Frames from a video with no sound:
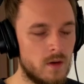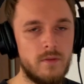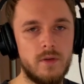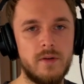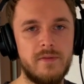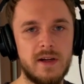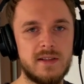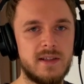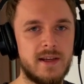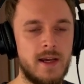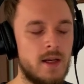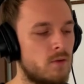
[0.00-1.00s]
For effects,
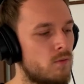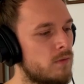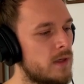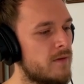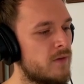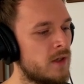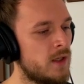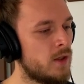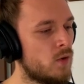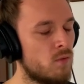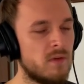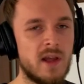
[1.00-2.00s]
again, we have an
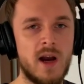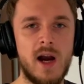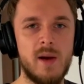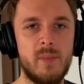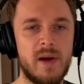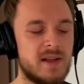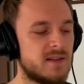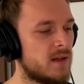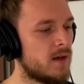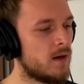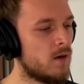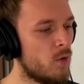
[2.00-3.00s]
EQ with a high pass
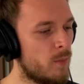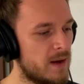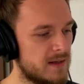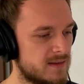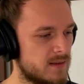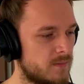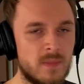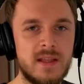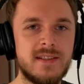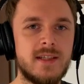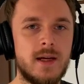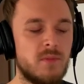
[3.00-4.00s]
and a low pass.
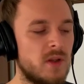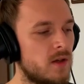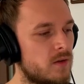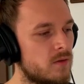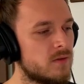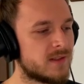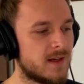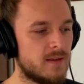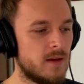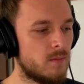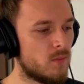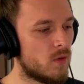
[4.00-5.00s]
This time the EQ is
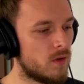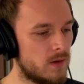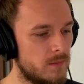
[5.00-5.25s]
cutting more.